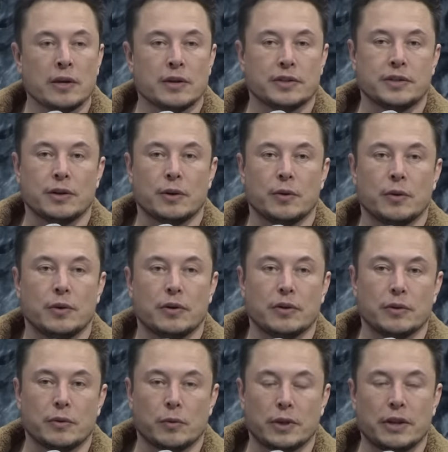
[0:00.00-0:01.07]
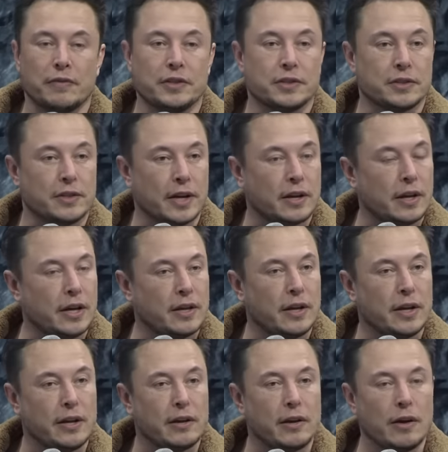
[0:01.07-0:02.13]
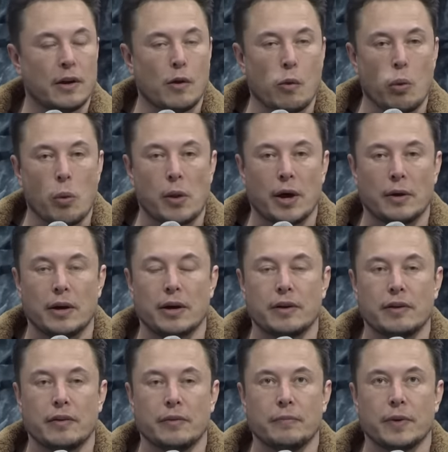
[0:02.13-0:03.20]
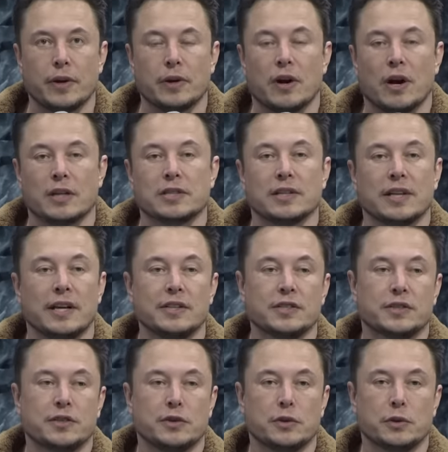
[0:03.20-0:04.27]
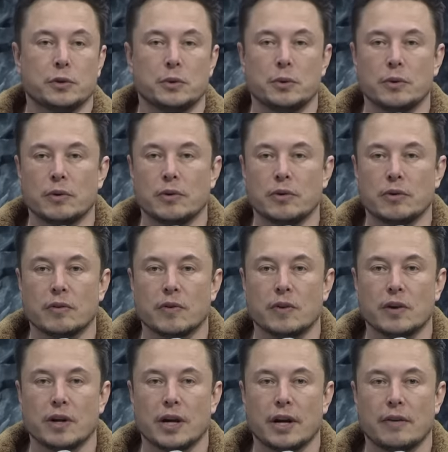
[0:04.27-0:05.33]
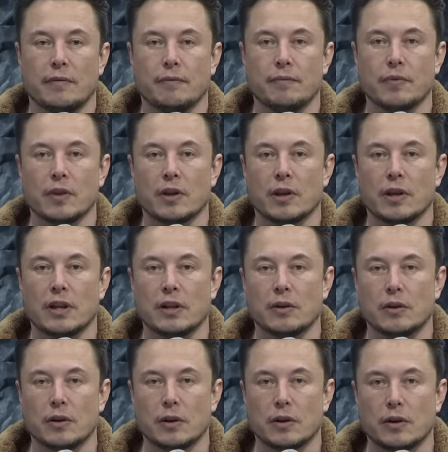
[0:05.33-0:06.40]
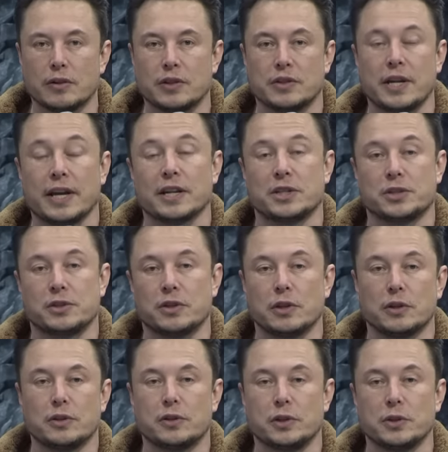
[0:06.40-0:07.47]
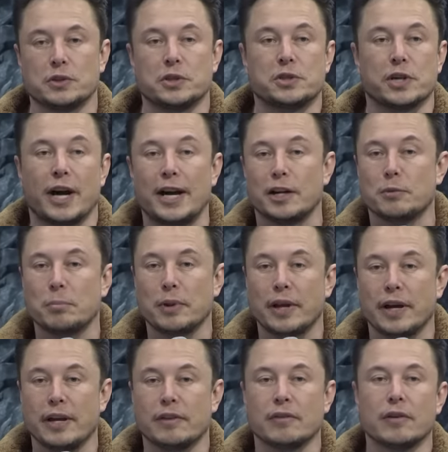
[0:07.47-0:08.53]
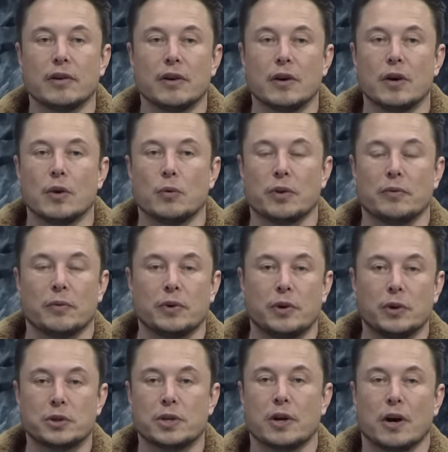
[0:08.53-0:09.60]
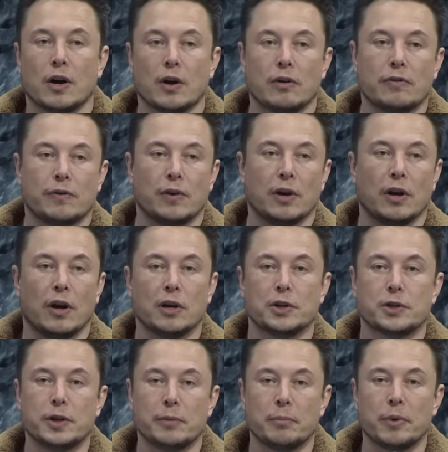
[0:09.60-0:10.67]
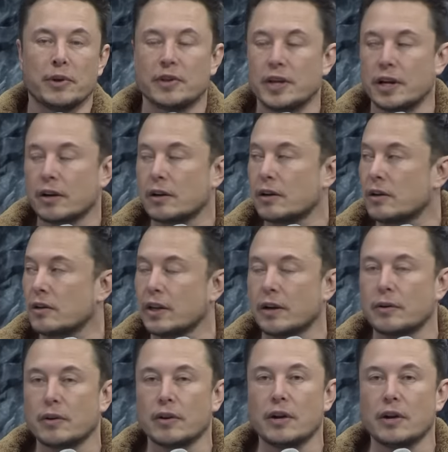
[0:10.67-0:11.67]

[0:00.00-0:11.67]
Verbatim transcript: So what that means is like a, a, a it costs less to um, to take a, to to use a giant plane with huge cargo for a long trip than a, than a